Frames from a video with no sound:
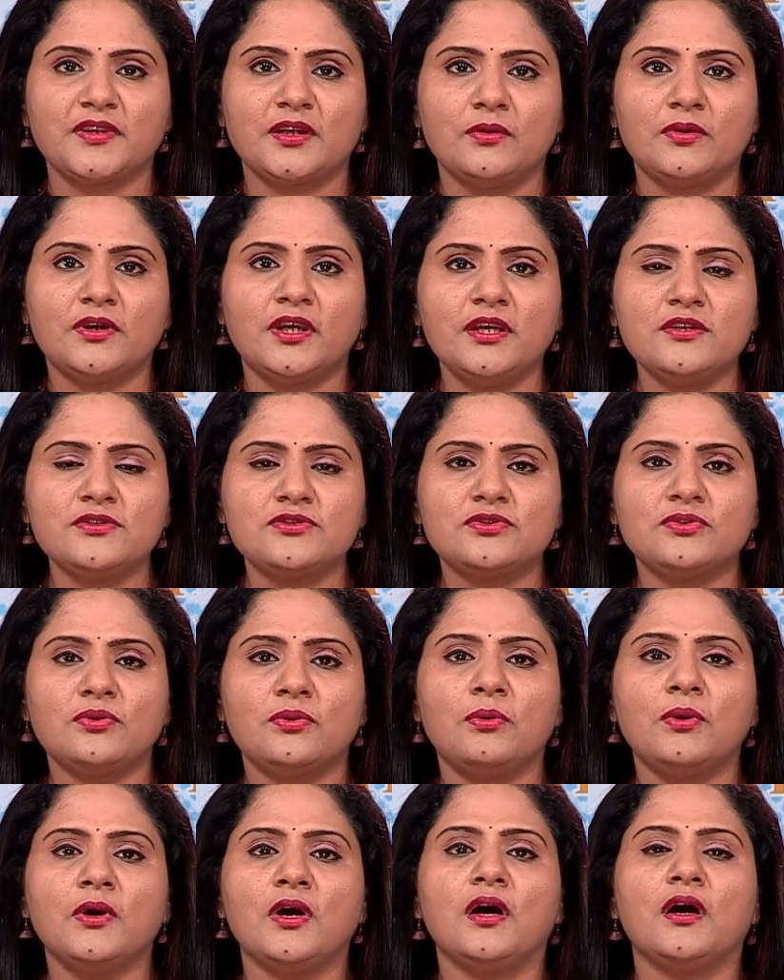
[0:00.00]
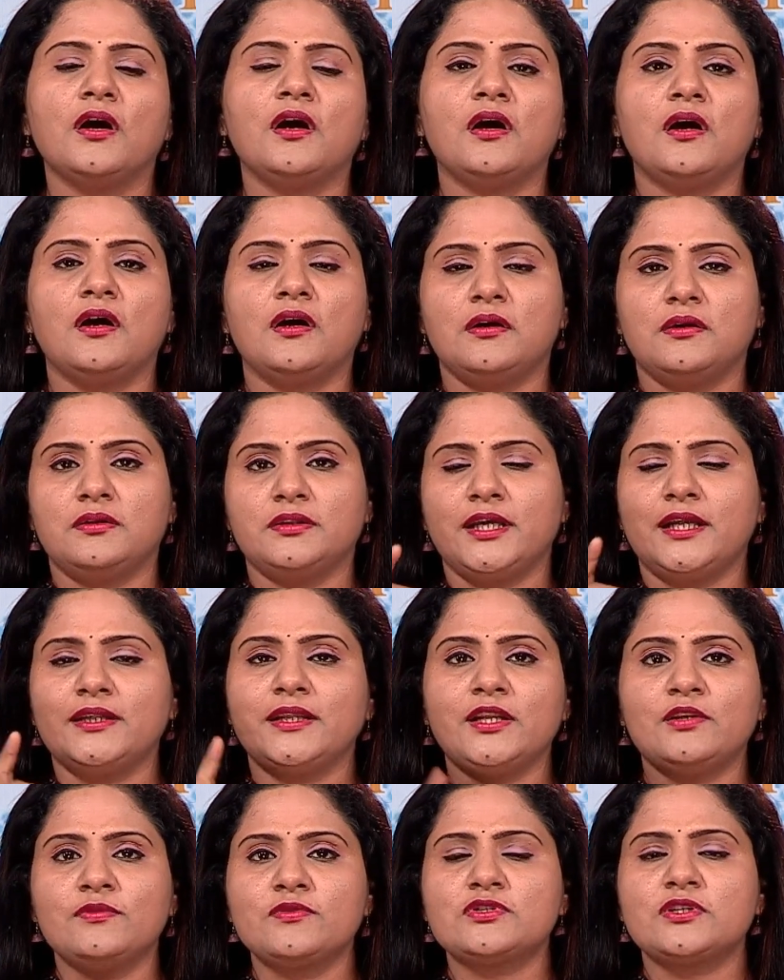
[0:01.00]
Okay, so
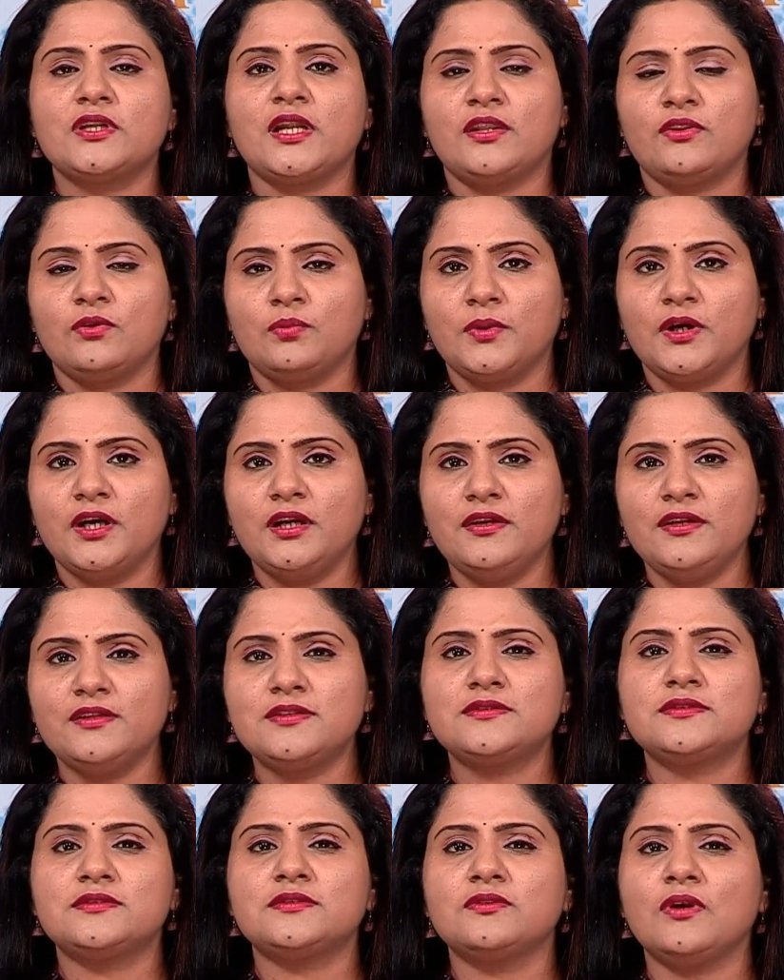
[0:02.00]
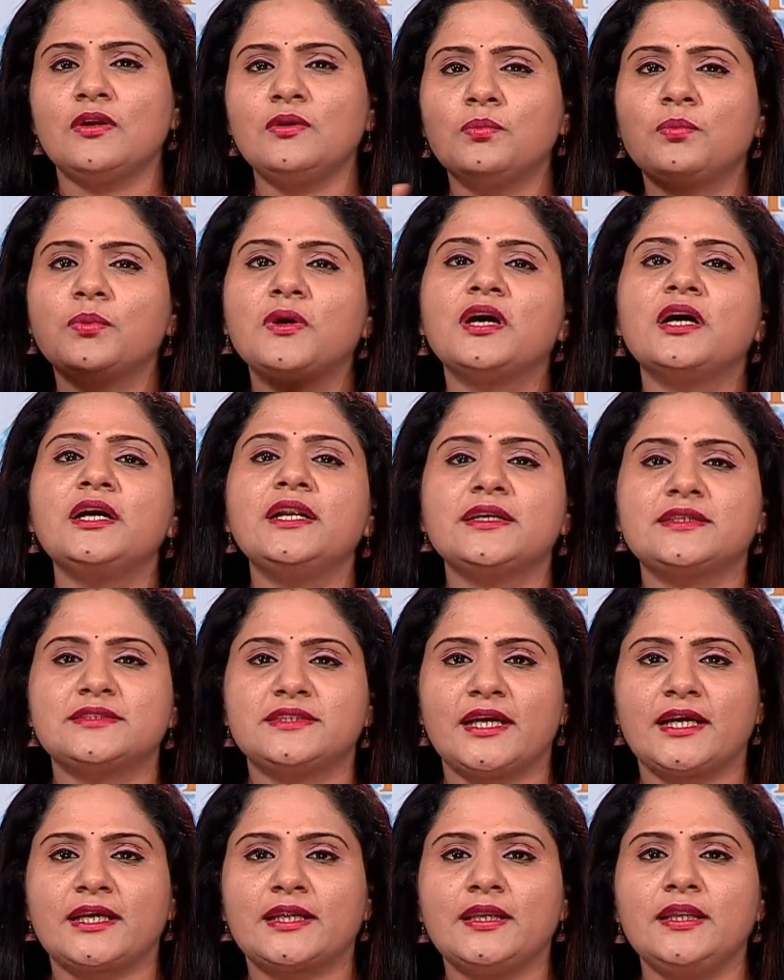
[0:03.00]
that was another word. It is not a word
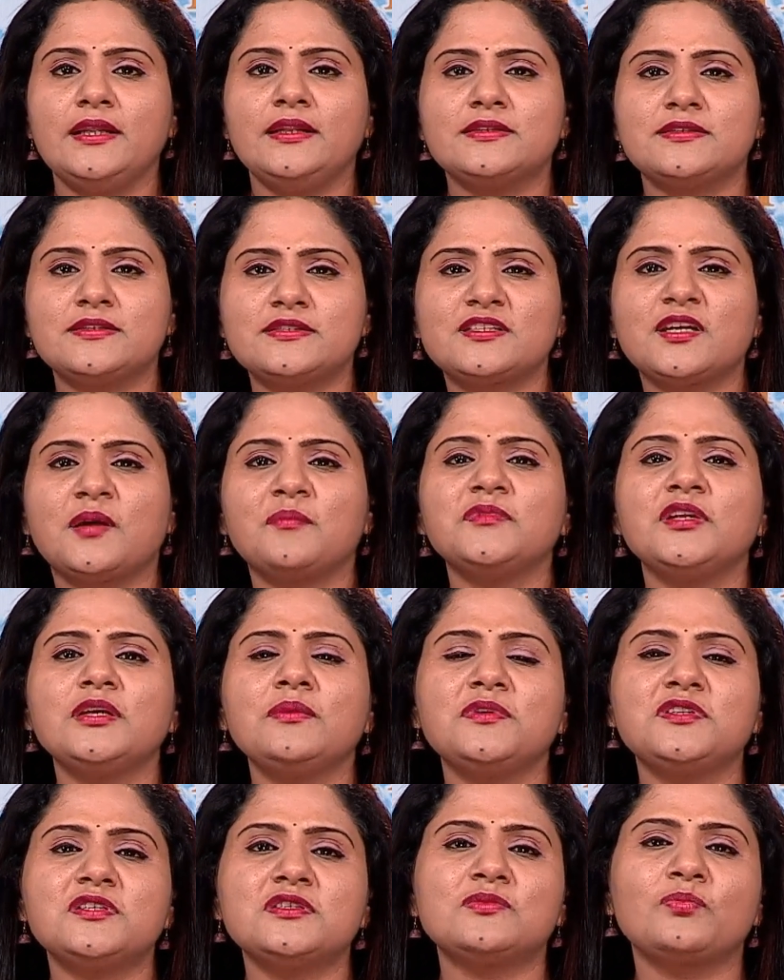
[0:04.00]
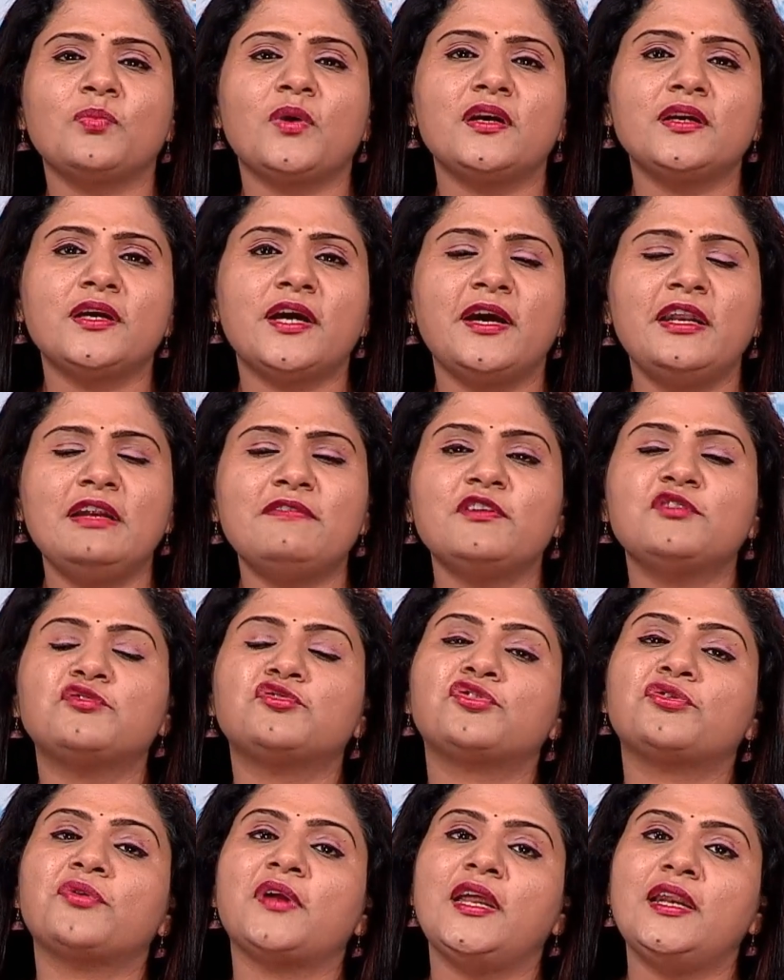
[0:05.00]
exactly, this is something which is one kind of a
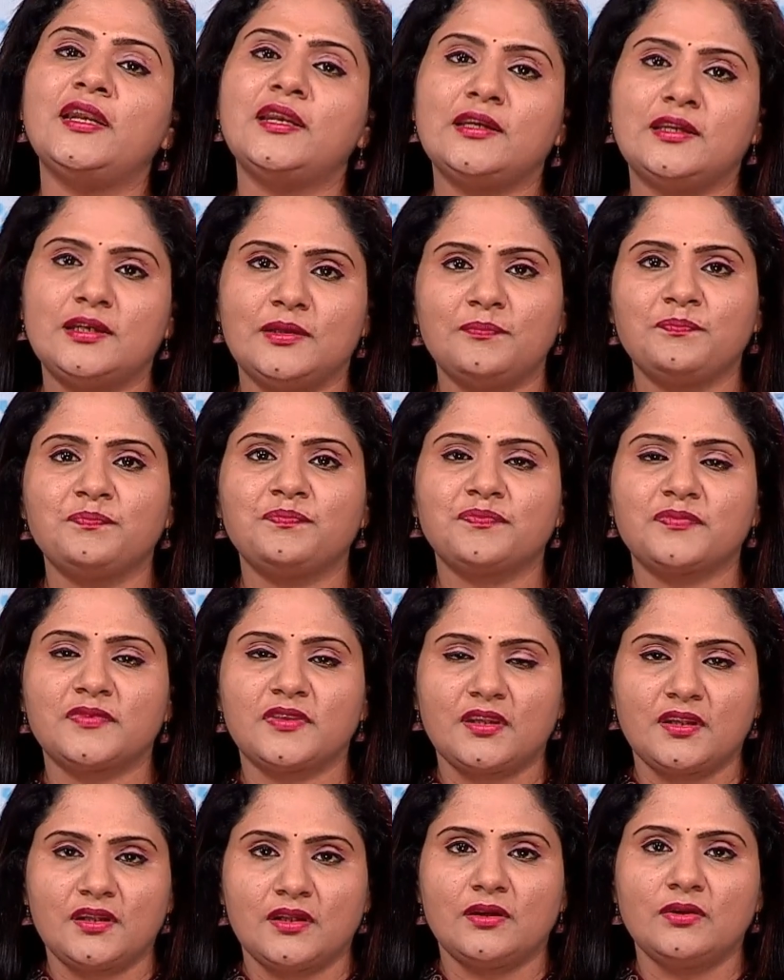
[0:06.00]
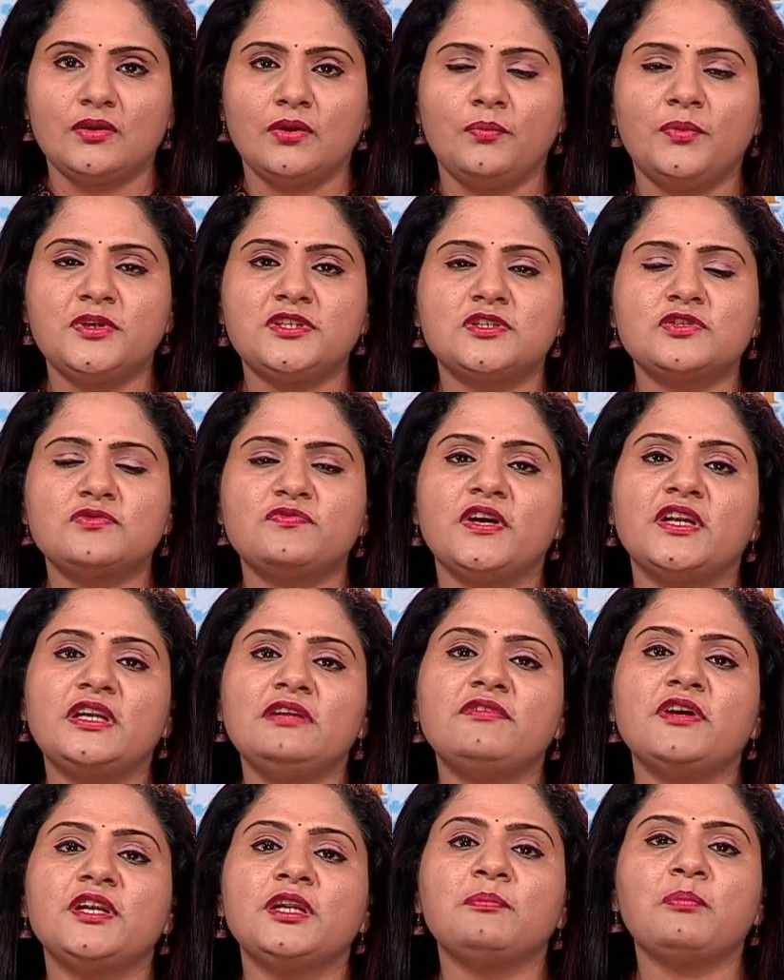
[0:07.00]
trend which is very,
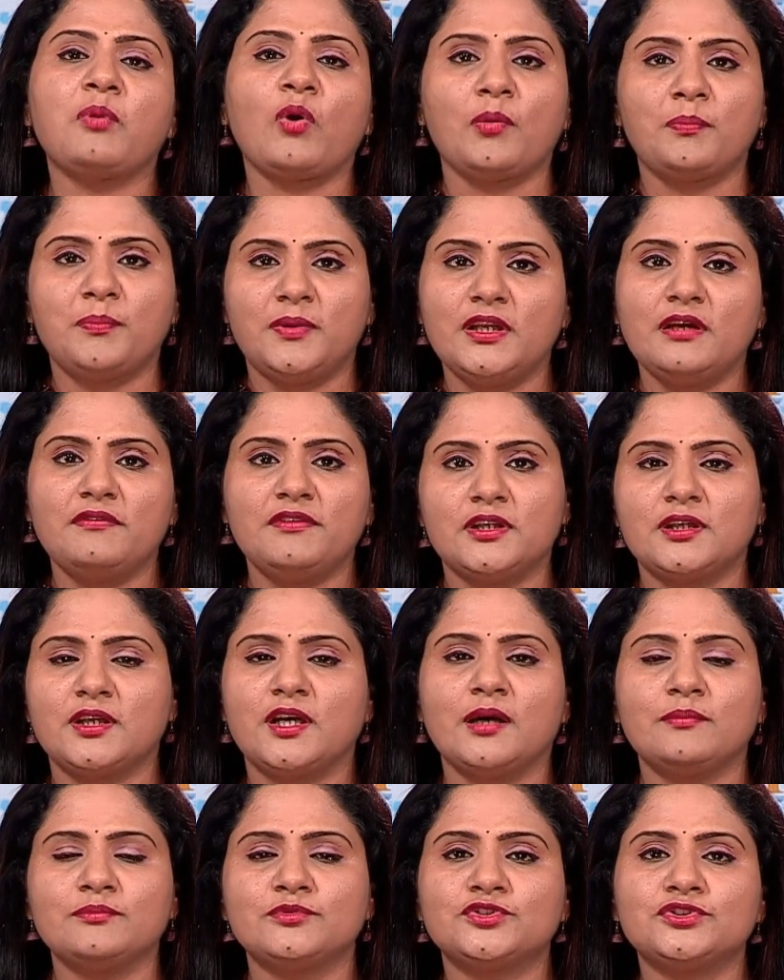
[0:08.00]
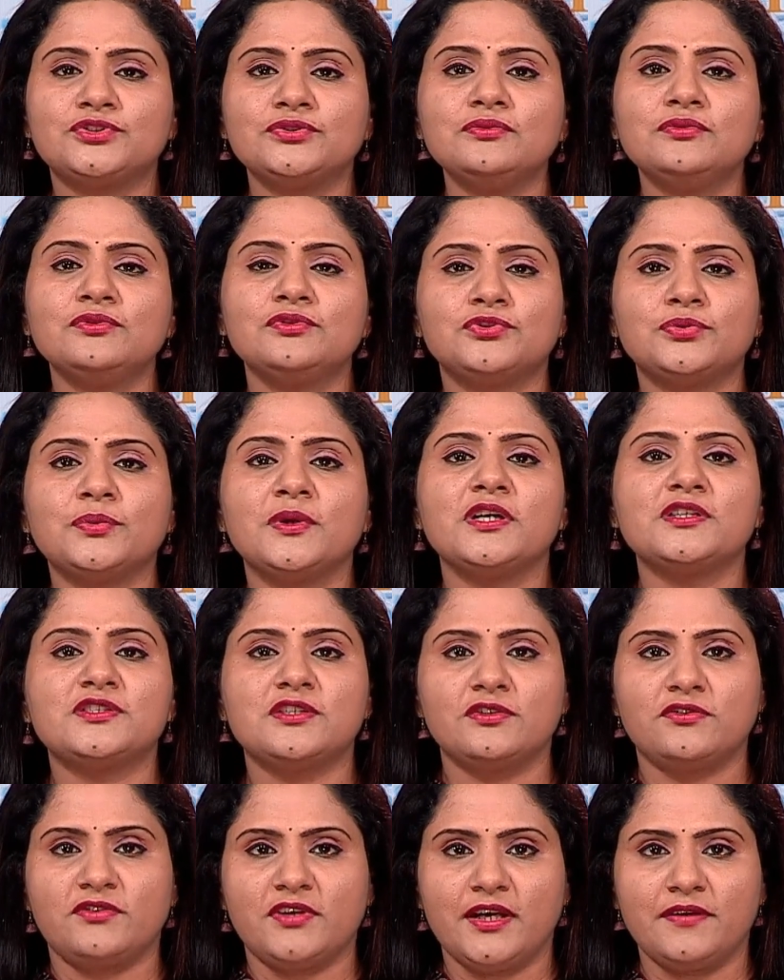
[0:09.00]
very popular when it comes to tours
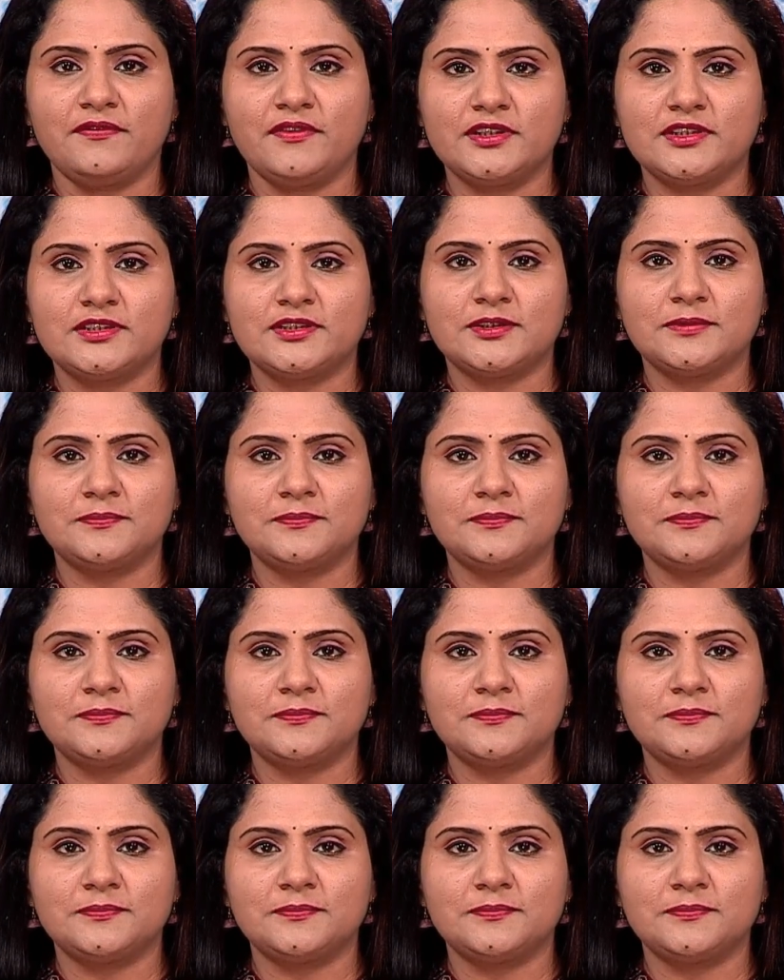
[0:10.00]
and travels.